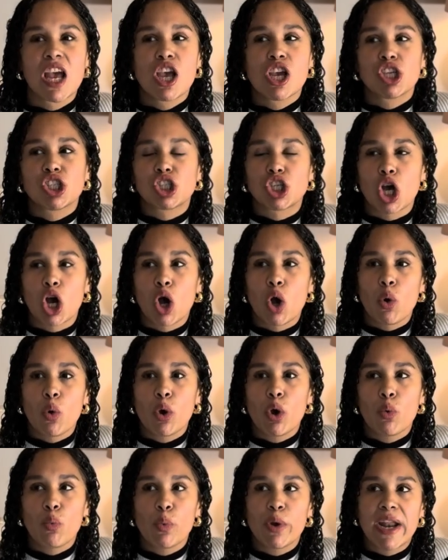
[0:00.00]

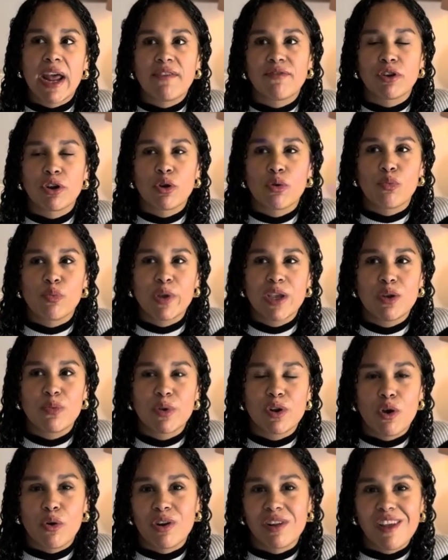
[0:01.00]
So whenever we would
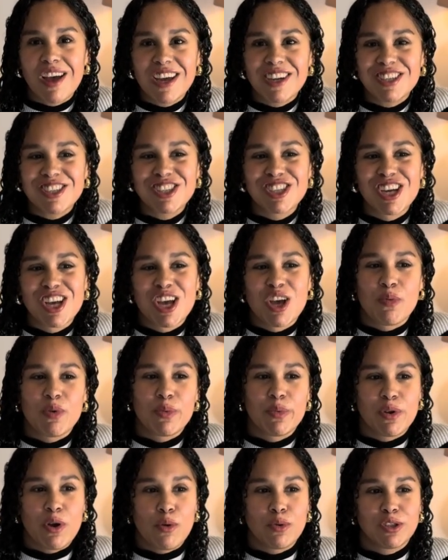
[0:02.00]
go to lunch, we
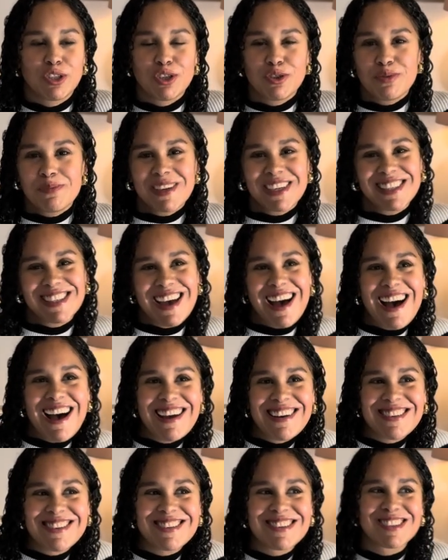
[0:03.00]
would go to
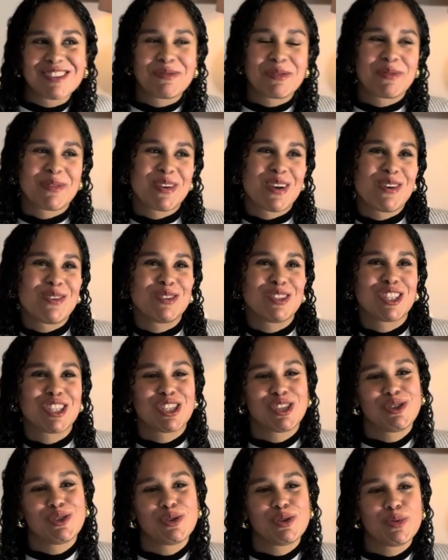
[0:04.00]
McDonald's, we would go
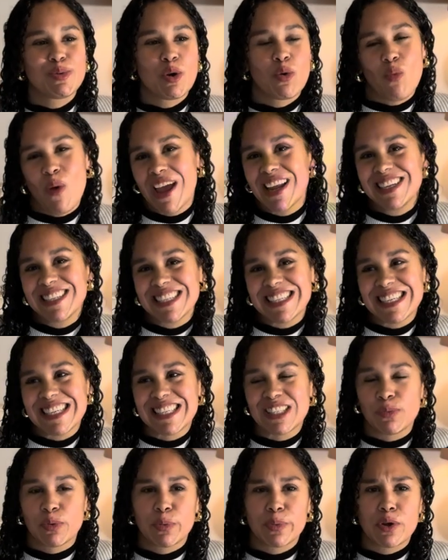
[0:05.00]
to
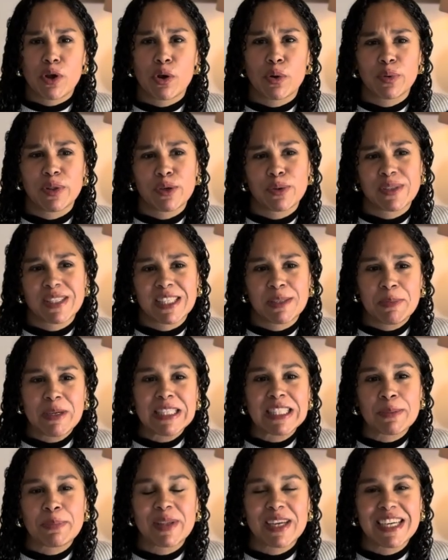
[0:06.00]
Wendy's, there was this
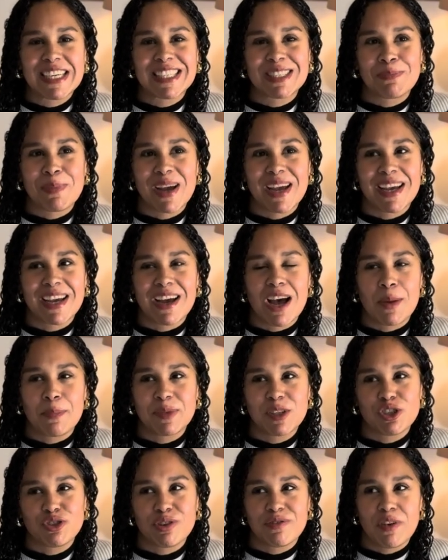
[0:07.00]
pizza place up
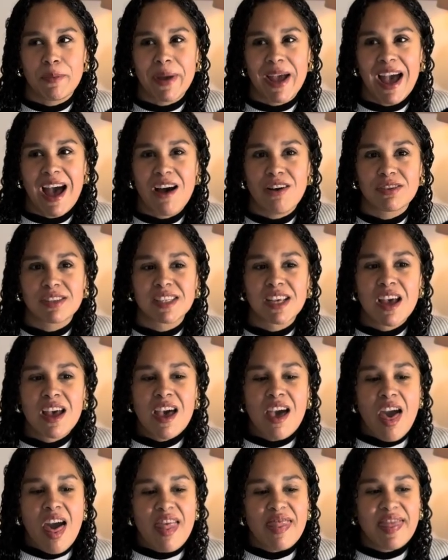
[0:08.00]
the street from my house
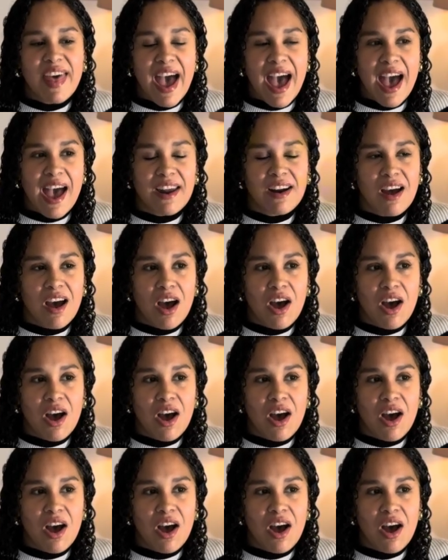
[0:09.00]
that